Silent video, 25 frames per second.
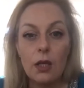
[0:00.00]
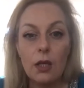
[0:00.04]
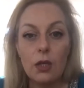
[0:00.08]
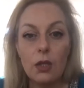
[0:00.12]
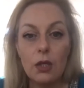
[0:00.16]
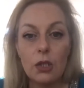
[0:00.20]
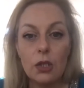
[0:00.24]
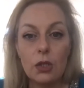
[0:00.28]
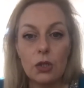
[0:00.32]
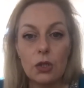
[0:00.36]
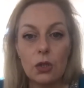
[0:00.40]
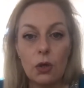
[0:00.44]

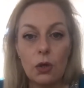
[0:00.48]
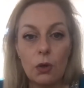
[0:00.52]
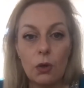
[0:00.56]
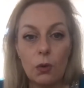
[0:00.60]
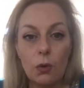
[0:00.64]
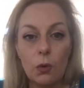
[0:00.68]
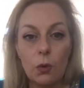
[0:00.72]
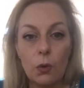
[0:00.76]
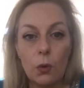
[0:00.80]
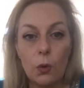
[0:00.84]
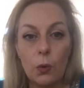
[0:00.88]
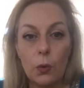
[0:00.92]

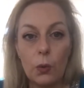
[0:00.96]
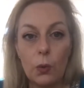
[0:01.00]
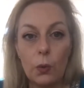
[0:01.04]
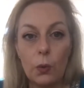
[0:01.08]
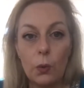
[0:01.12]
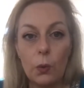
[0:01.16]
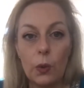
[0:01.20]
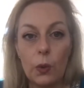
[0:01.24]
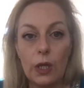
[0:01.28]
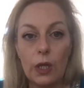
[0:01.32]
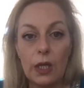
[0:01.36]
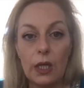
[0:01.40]
So
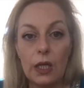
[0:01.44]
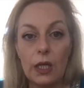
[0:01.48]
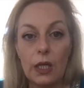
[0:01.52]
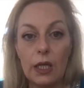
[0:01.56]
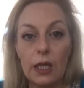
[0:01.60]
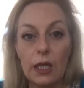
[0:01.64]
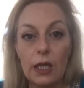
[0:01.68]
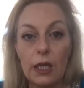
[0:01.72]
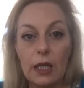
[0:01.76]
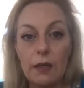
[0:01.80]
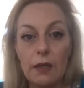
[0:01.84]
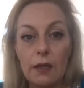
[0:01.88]

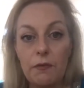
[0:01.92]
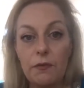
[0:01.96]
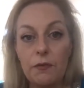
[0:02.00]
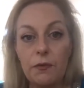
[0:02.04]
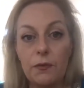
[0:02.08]
if,